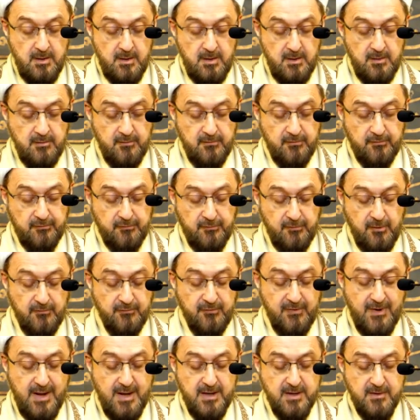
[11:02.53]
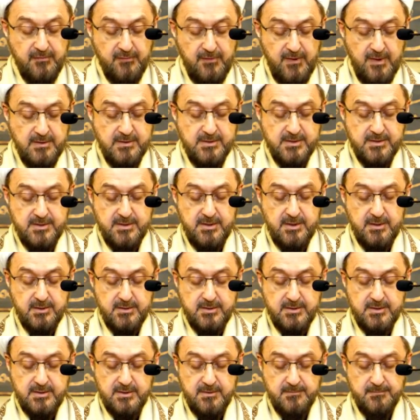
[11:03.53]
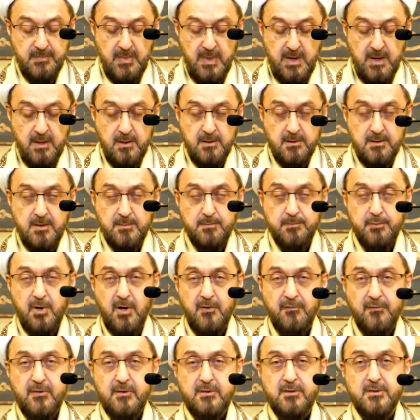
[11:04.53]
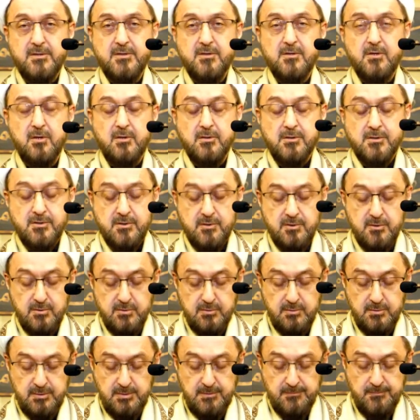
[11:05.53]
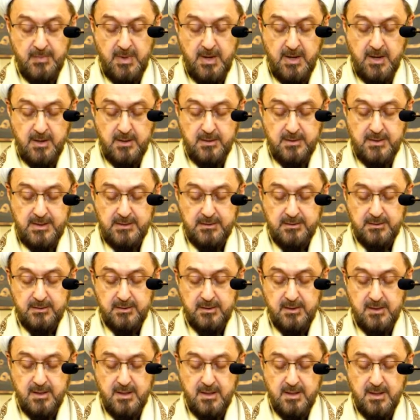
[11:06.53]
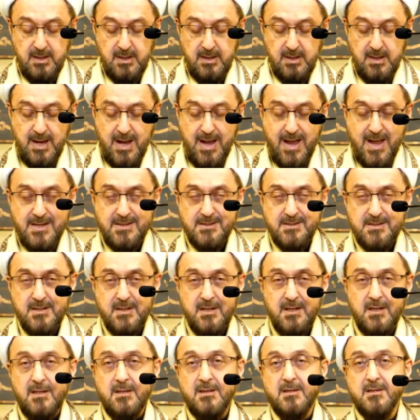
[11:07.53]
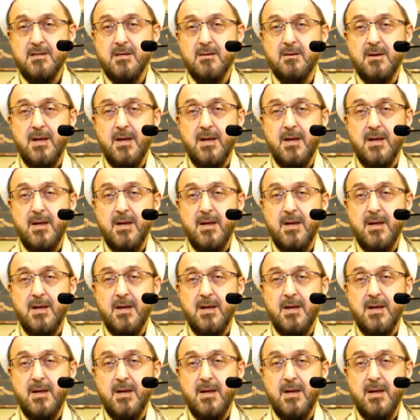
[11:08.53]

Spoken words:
5 and 6, the Prophet is consoled that as in the